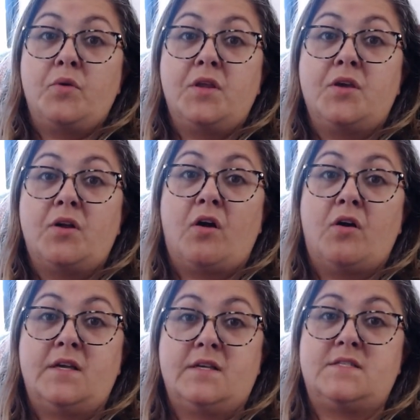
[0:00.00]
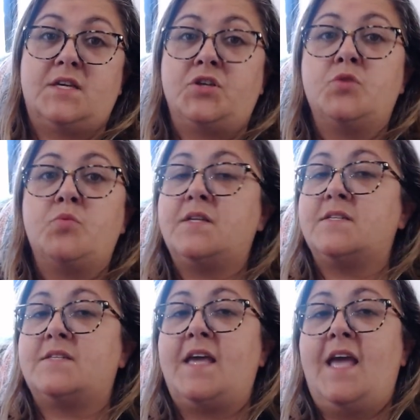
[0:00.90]
a really good artist and you wanted
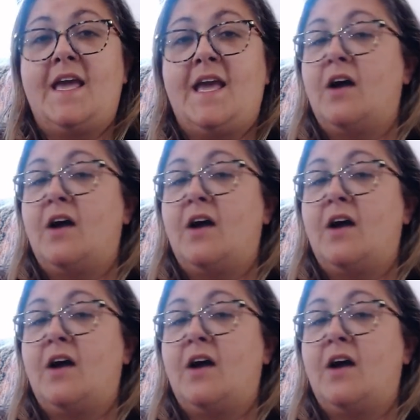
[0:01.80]
to say, hey,